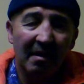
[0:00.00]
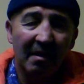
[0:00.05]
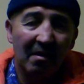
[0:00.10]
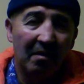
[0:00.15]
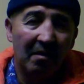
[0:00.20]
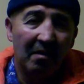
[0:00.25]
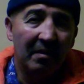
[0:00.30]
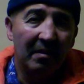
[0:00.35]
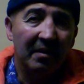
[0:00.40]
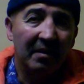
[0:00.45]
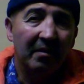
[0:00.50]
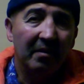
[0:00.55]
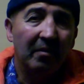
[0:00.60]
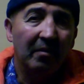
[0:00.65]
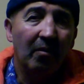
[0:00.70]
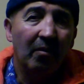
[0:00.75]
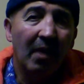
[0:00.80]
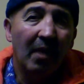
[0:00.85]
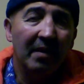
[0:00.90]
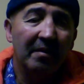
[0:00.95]
Well,
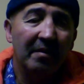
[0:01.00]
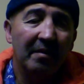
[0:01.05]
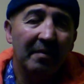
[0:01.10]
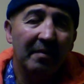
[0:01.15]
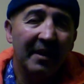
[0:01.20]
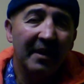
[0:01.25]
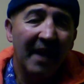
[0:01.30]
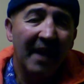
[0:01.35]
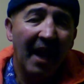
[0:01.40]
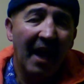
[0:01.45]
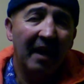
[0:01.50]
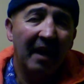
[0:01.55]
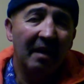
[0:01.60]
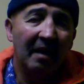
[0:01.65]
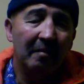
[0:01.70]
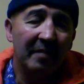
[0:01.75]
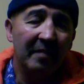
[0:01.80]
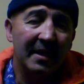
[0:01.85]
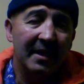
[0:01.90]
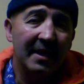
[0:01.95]
quantum
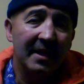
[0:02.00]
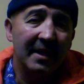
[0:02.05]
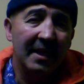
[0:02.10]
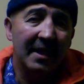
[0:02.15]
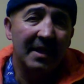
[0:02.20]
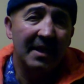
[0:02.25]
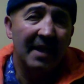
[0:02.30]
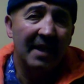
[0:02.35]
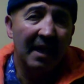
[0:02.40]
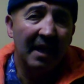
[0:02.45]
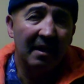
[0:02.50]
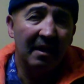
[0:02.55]
entanglement says that